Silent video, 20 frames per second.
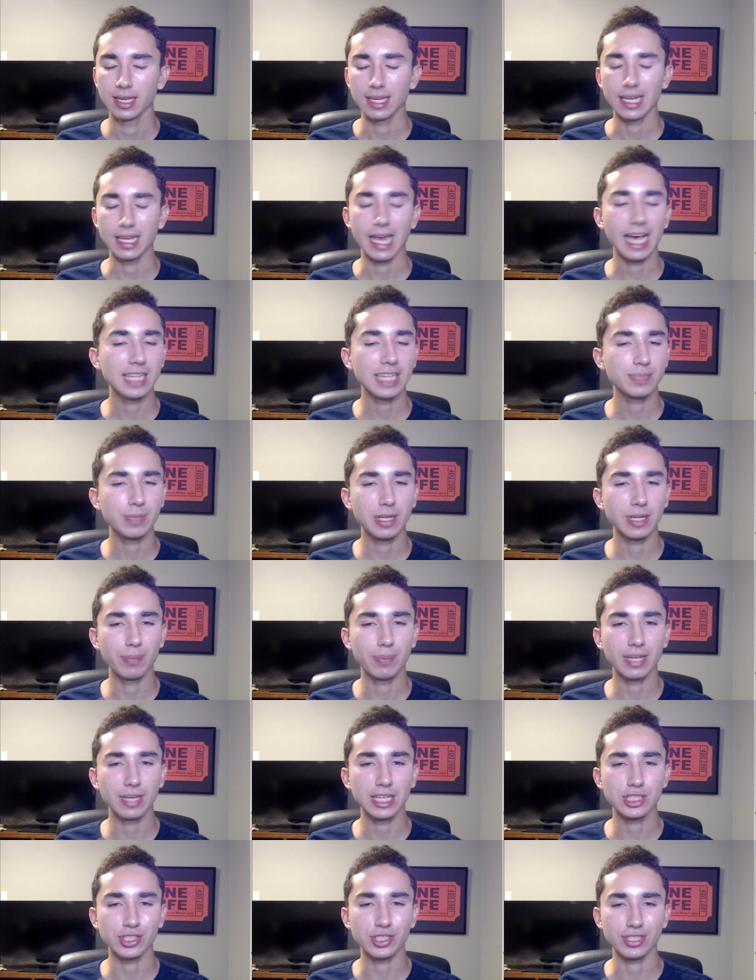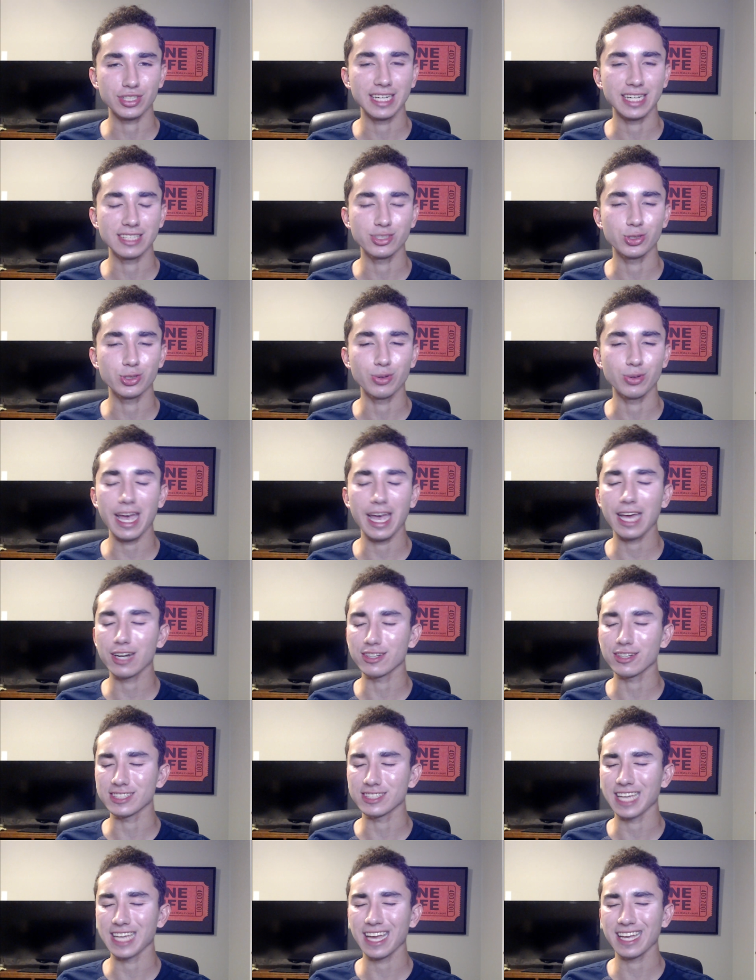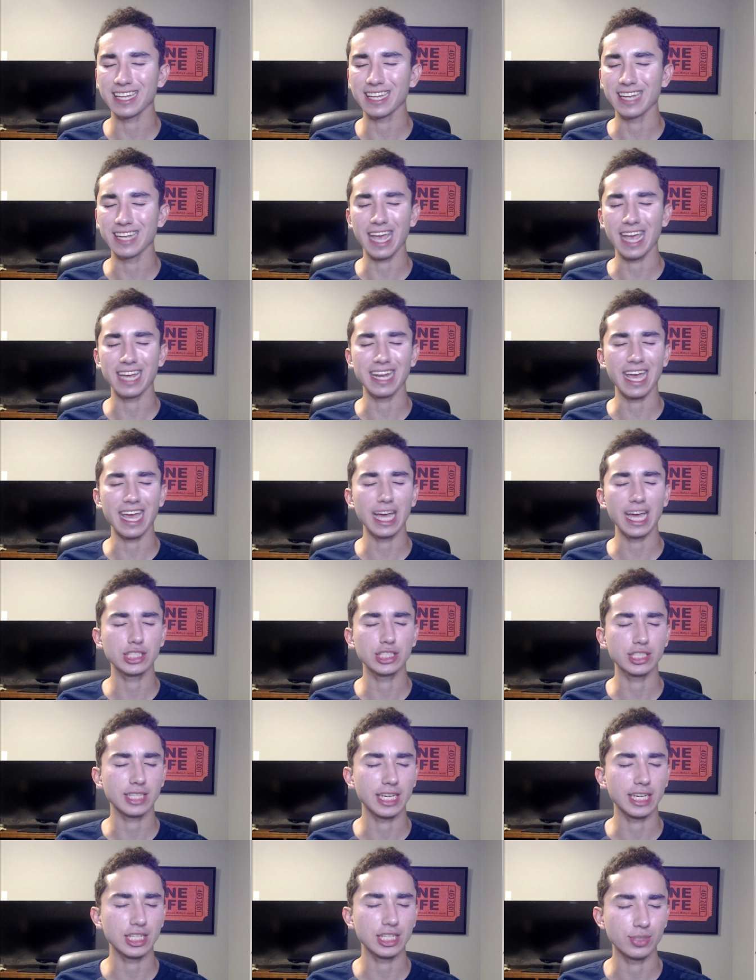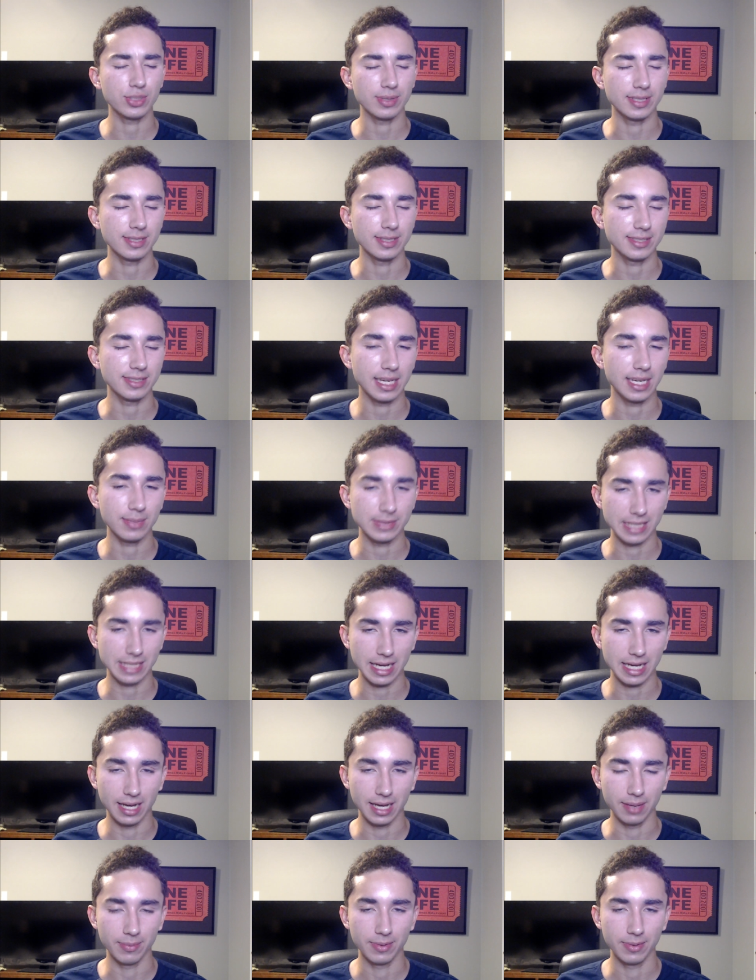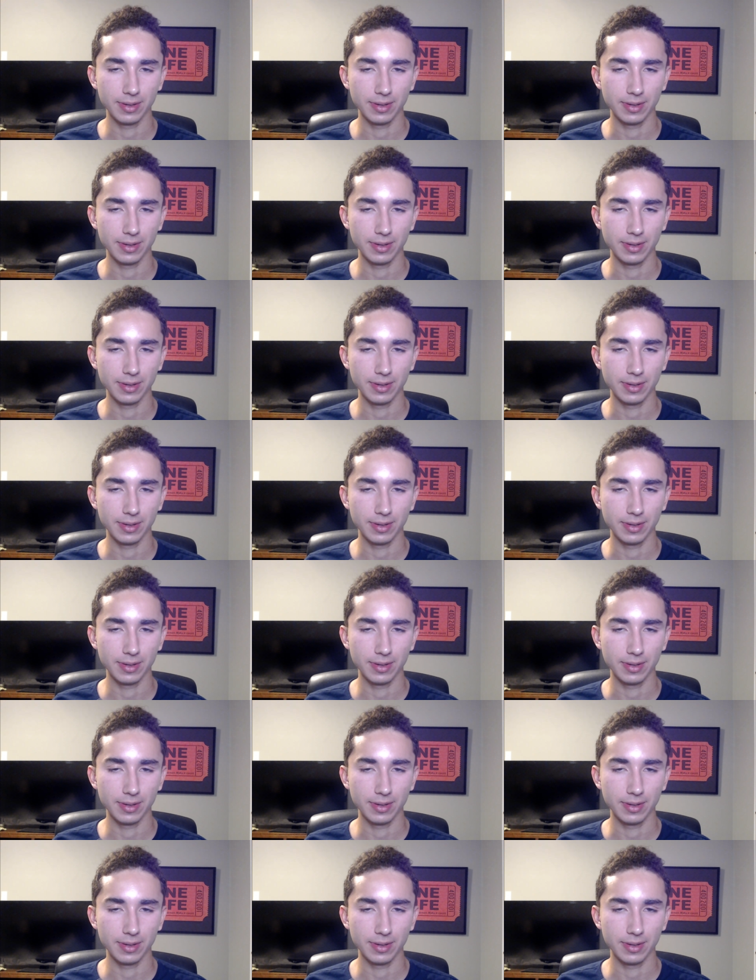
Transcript: It has been a pleasure getting to entertain and educate you at the same time.